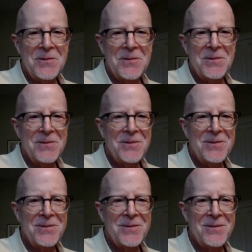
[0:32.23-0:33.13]

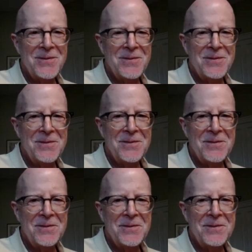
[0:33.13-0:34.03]

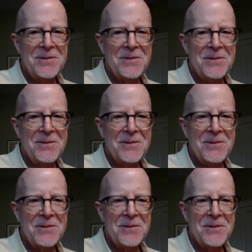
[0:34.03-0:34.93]

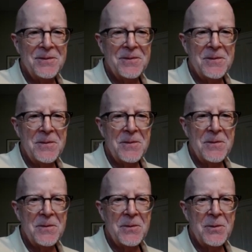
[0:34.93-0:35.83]

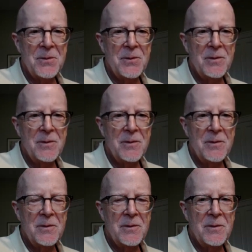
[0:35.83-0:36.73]

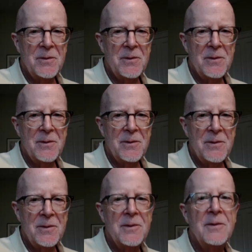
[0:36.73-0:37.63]

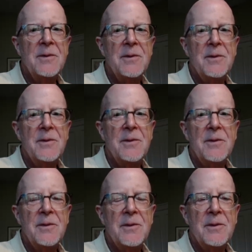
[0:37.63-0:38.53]

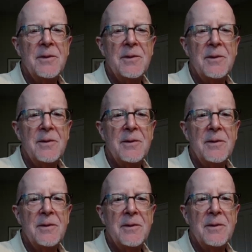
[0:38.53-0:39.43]

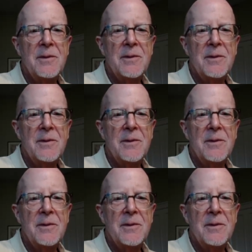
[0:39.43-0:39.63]
(not speaking)